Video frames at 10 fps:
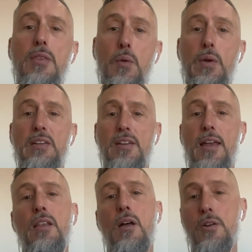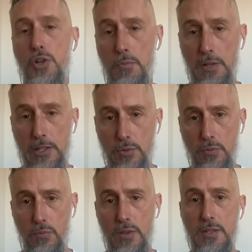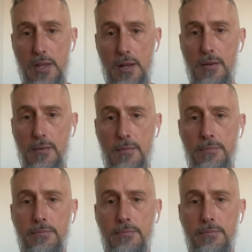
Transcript: then we sign a long-term lease with the tenant.